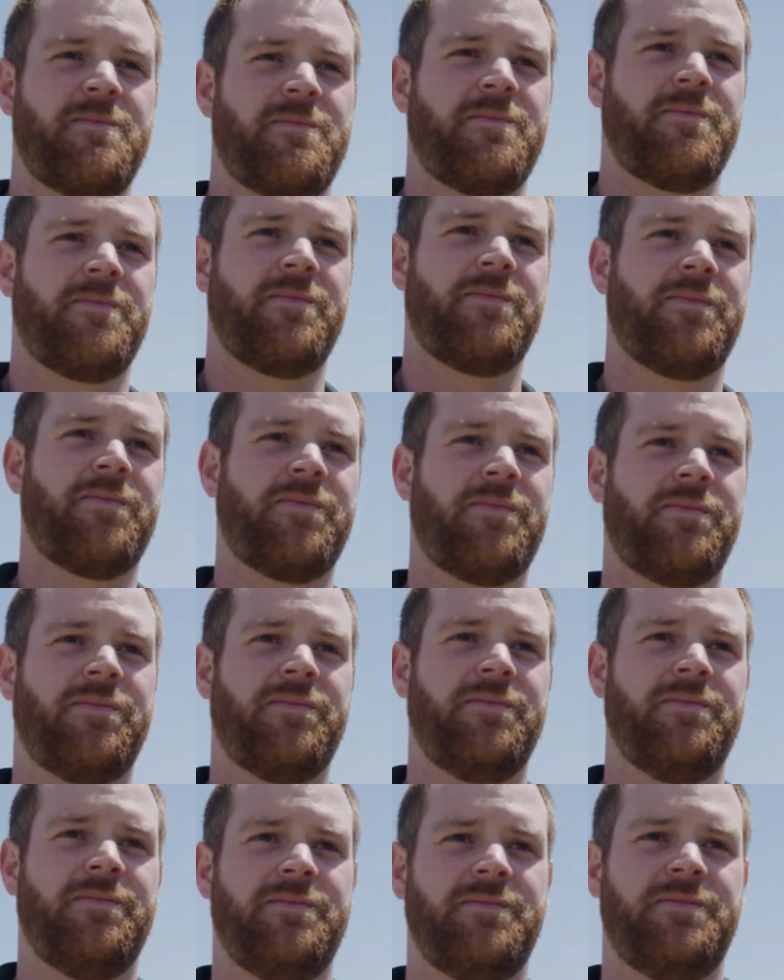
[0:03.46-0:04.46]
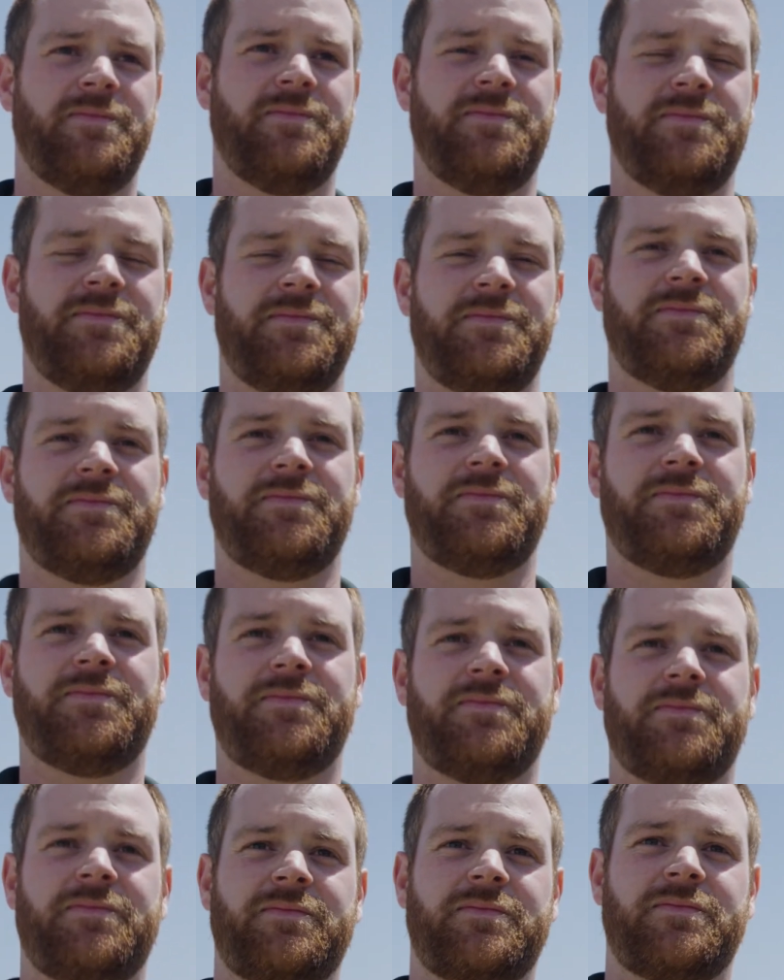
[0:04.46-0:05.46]
Reynolds, originally from
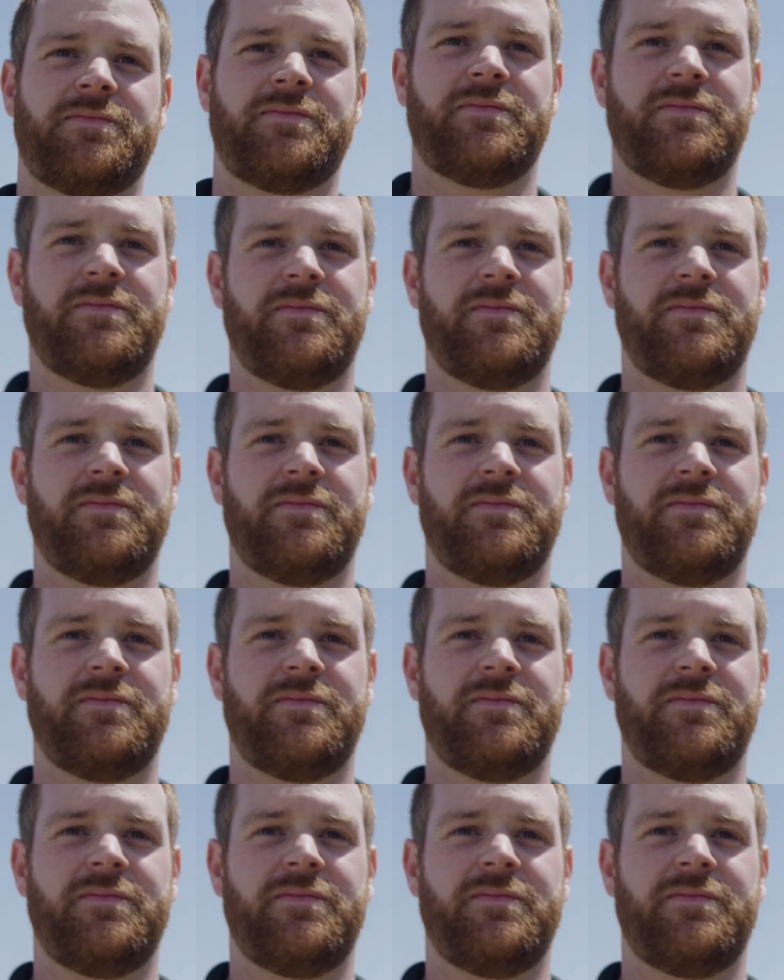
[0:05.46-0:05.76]
Waco.